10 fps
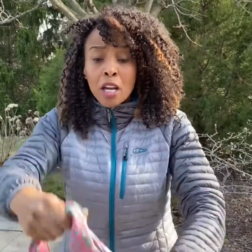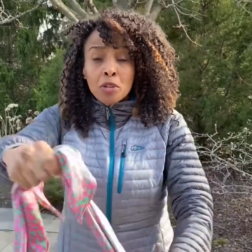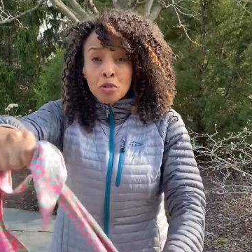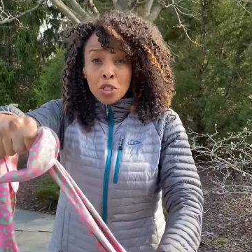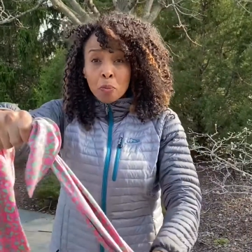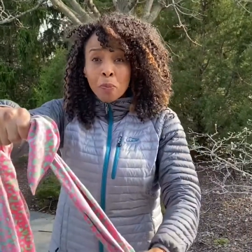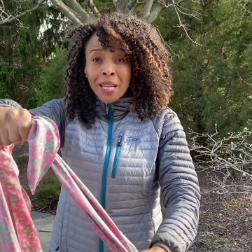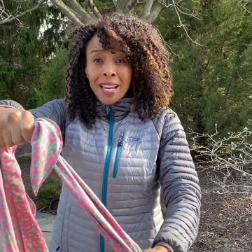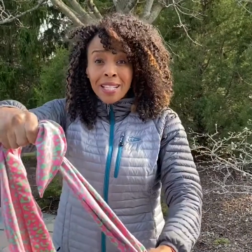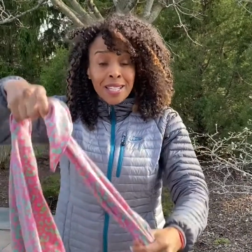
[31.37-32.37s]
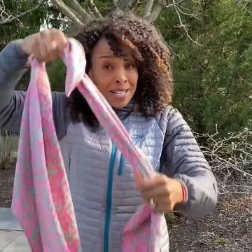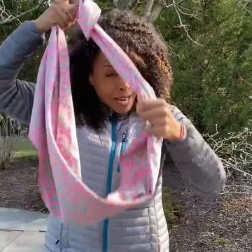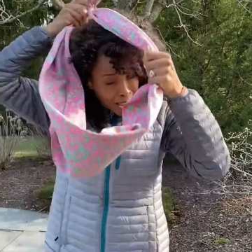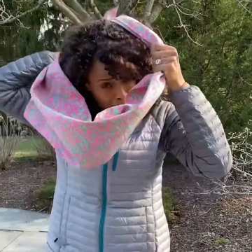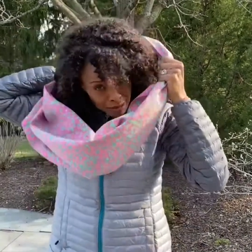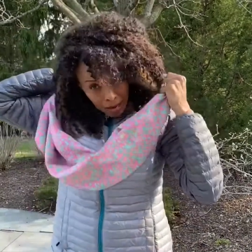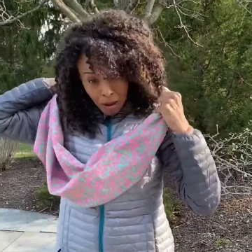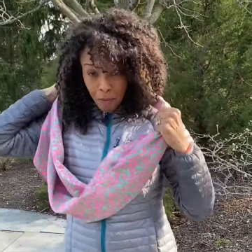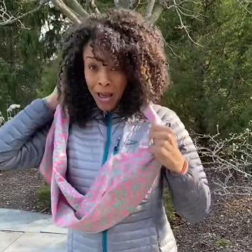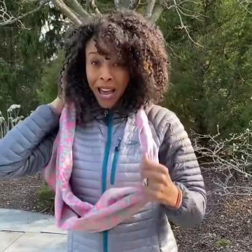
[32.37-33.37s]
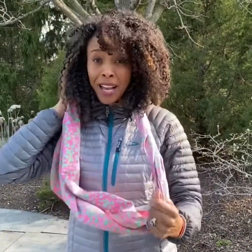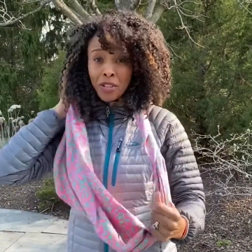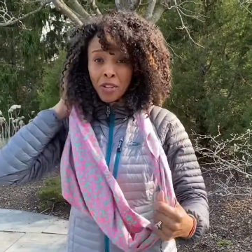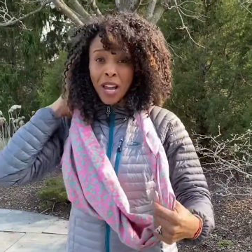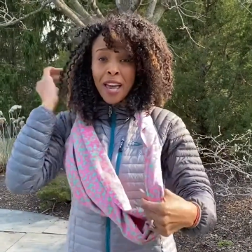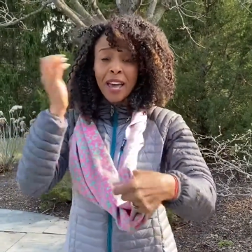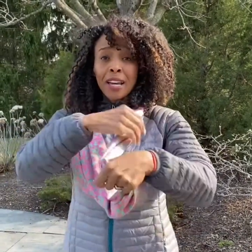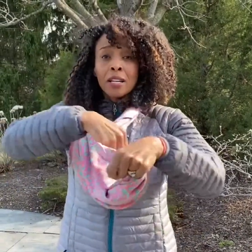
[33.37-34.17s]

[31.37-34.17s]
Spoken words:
You just place the knot behind your head,